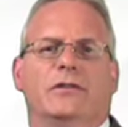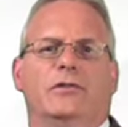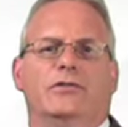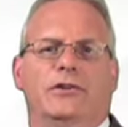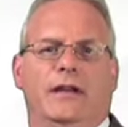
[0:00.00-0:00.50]

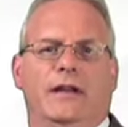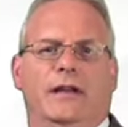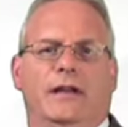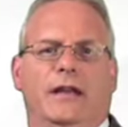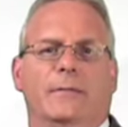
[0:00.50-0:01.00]

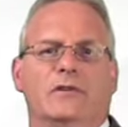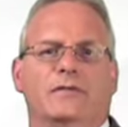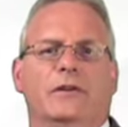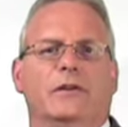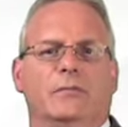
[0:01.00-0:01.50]
Oceanic and
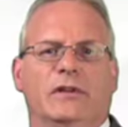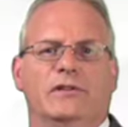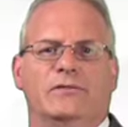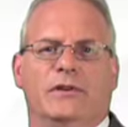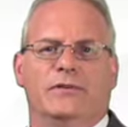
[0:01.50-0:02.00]
Atmospheric
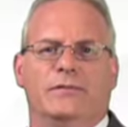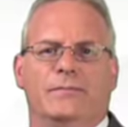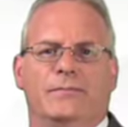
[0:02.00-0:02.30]
Administration,